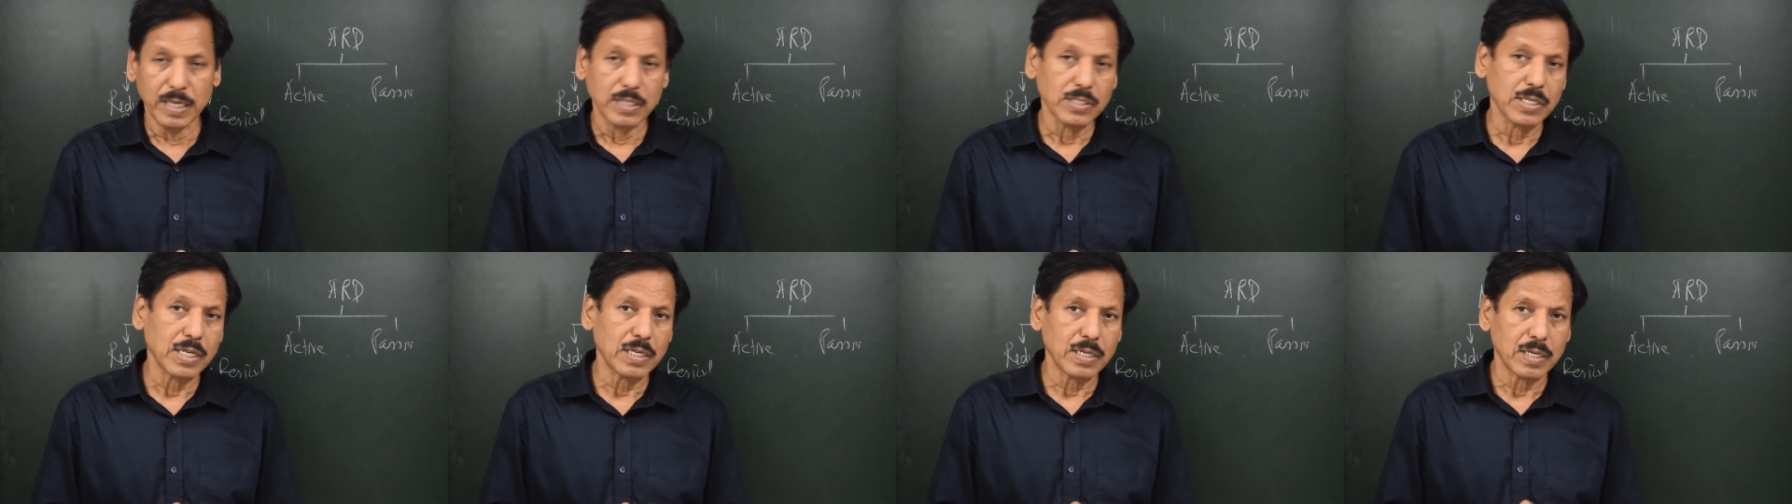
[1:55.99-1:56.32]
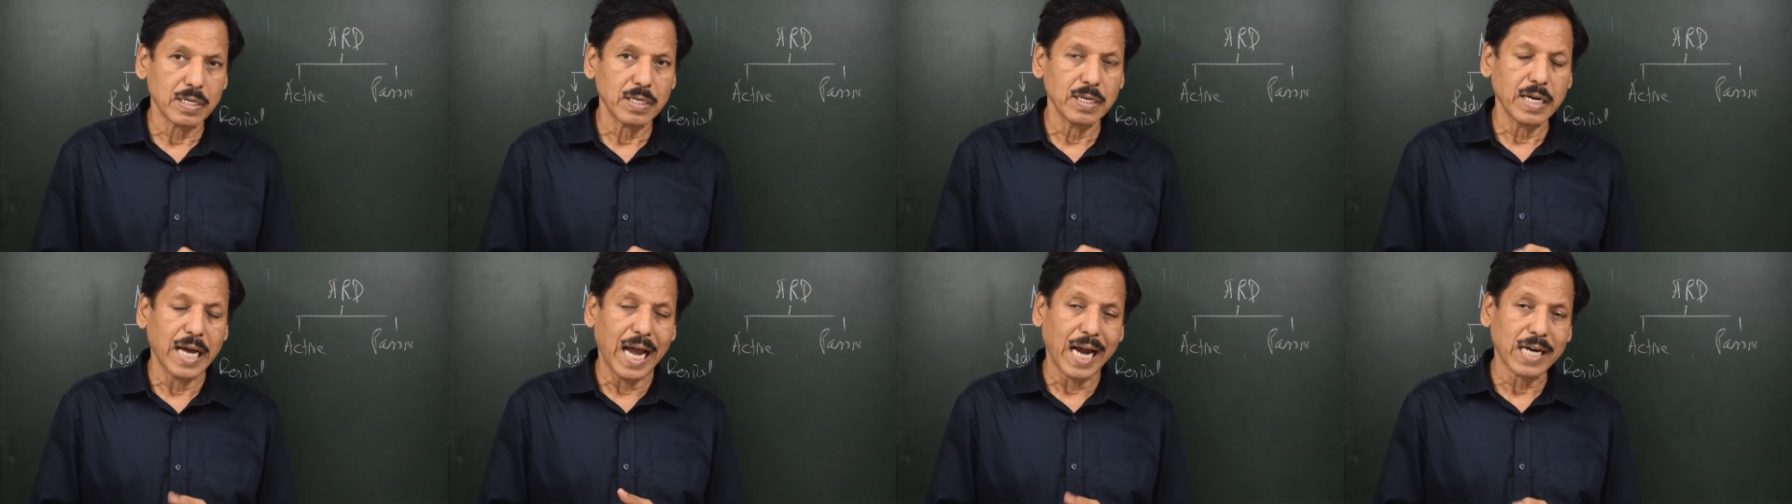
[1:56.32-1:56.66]
Is it
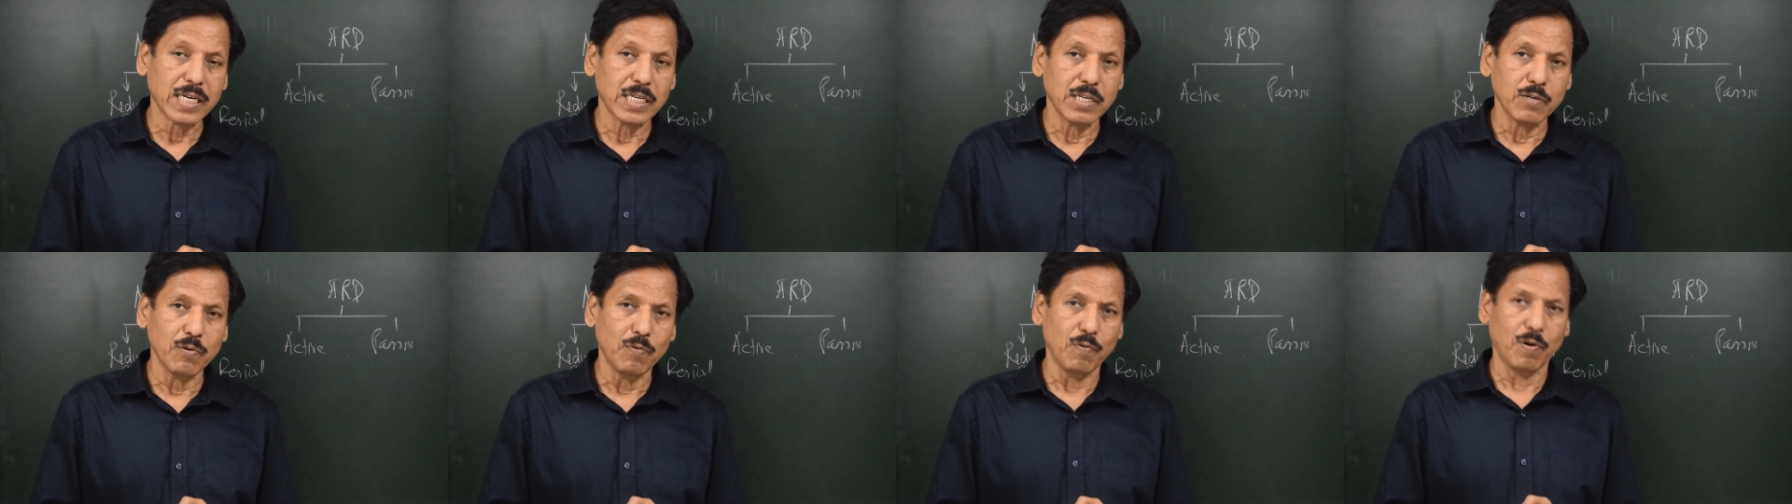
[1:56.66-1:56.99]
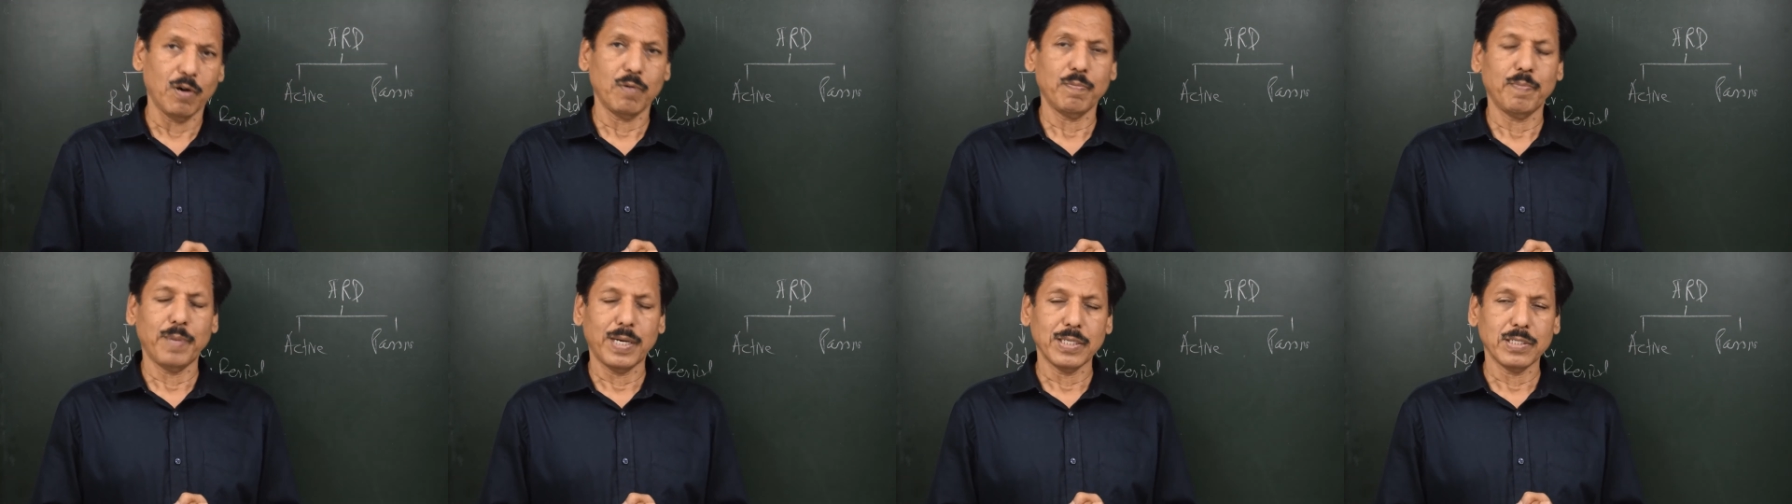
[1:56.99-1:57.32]
active
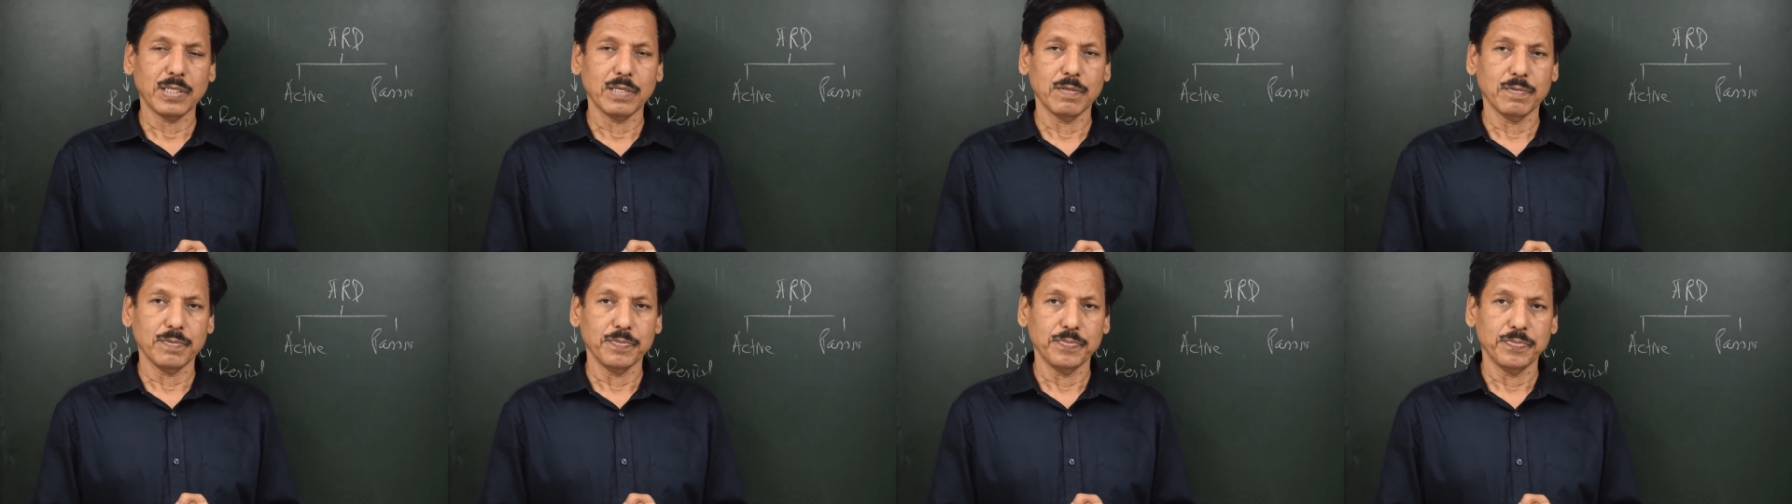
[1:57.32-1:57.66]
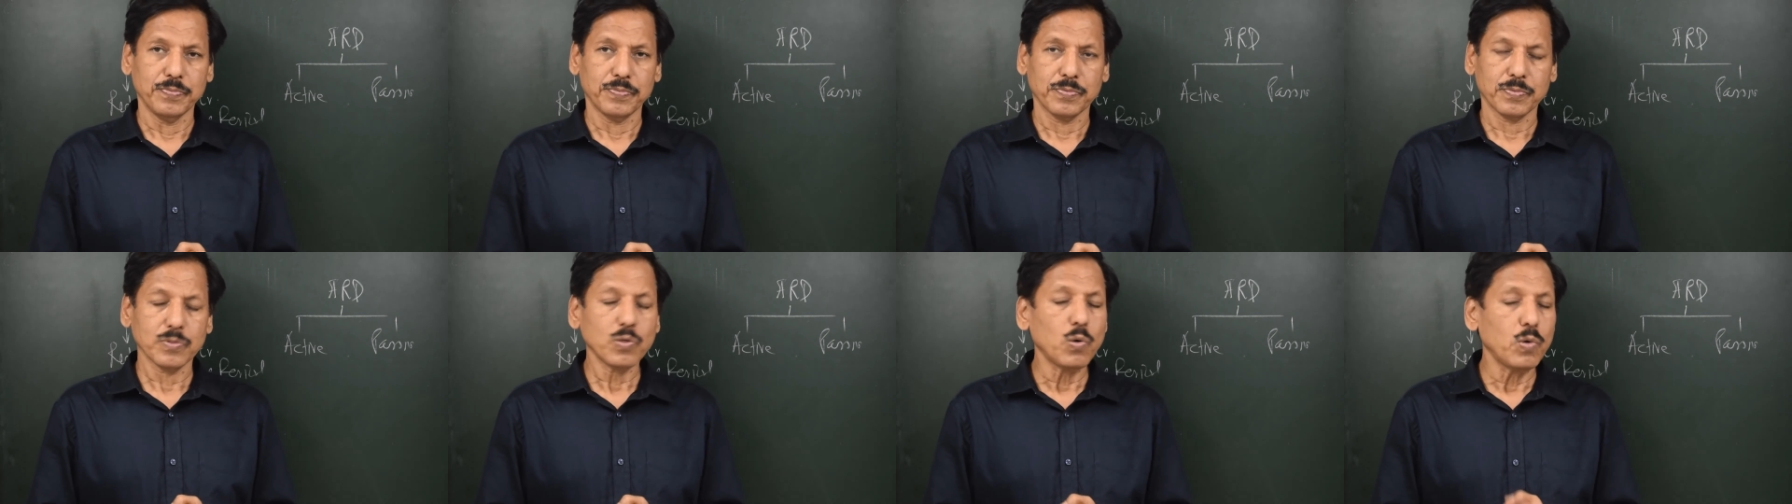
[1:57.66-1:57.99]
or passive?
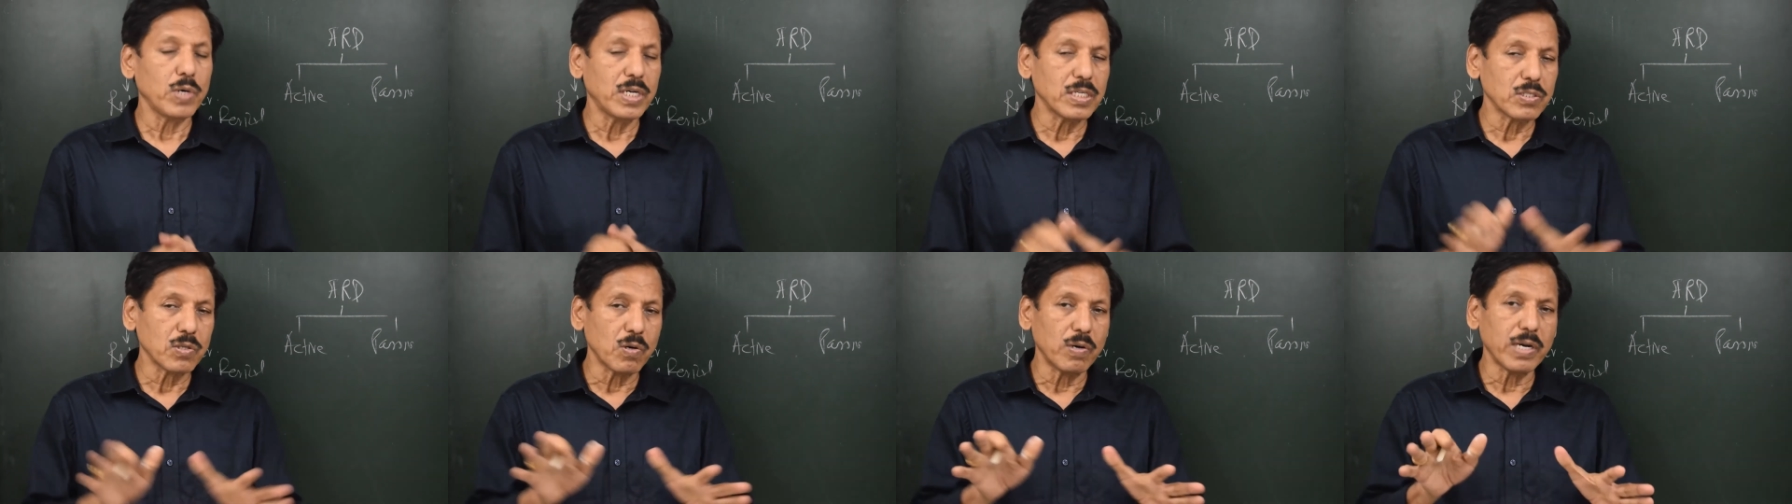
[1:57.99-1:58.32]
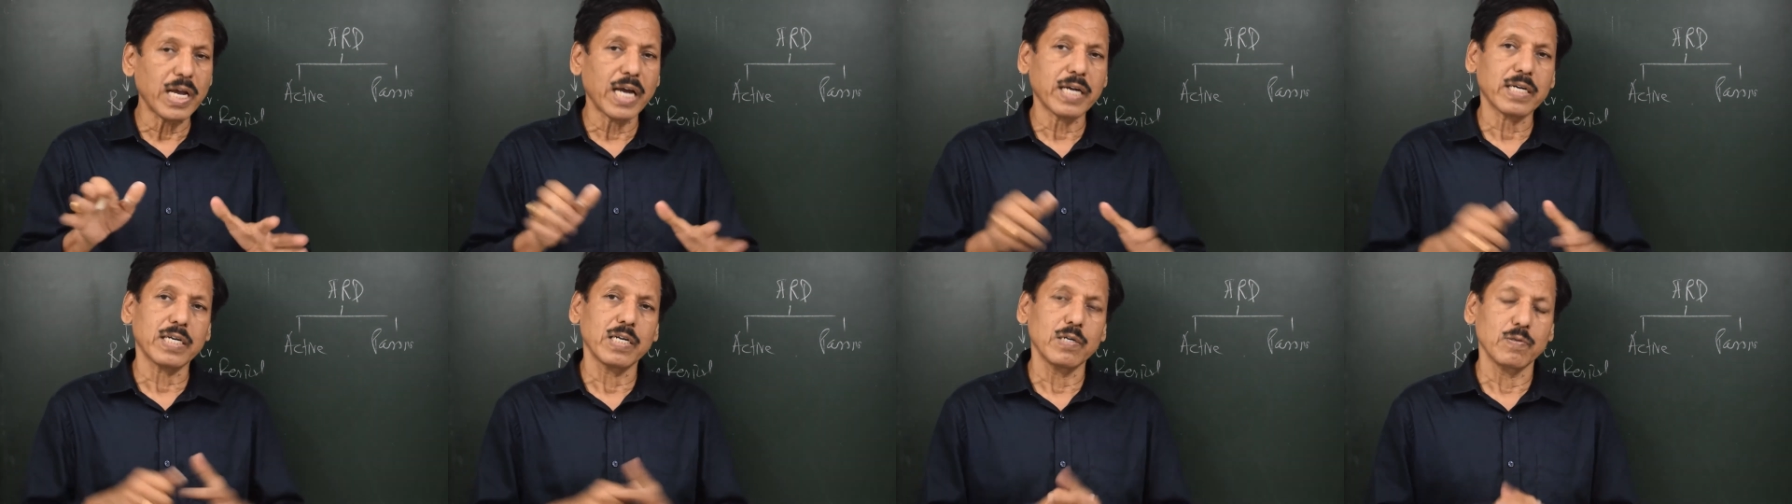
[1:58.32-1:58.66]
No, it is not
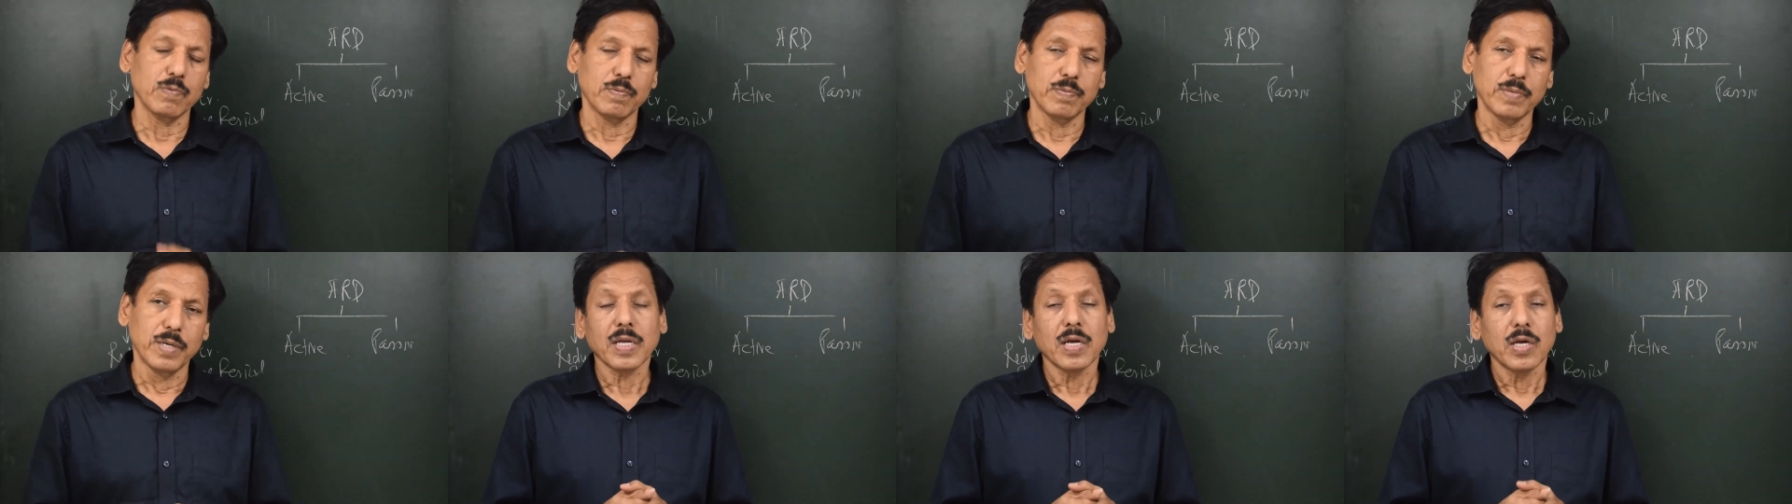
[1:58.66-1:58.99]
active.